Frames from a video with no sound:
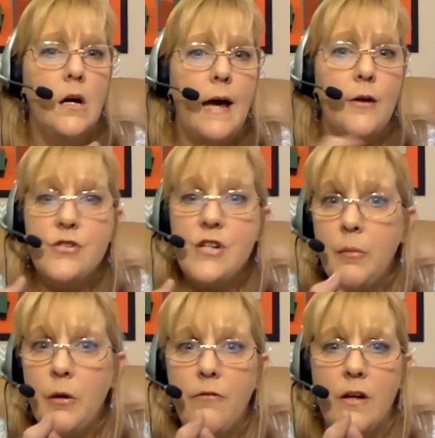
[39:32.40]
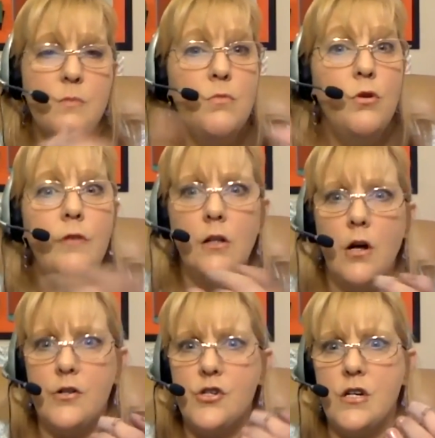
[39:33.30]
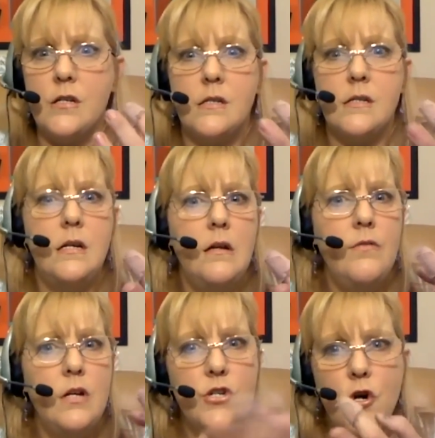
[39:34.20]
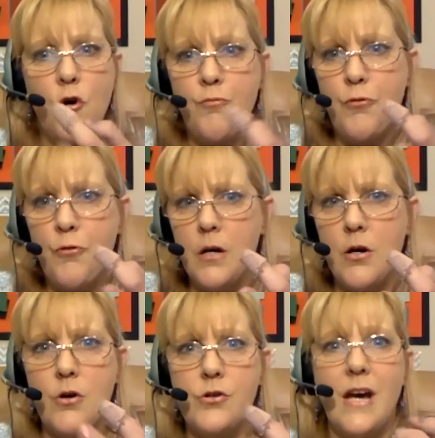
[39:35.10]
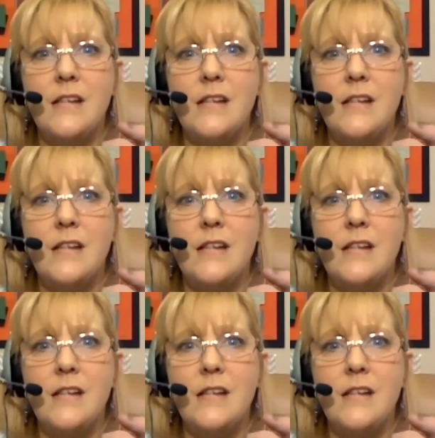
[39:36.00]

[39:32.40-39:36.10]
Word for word: Entertainment events, movie launches, TV show premieres.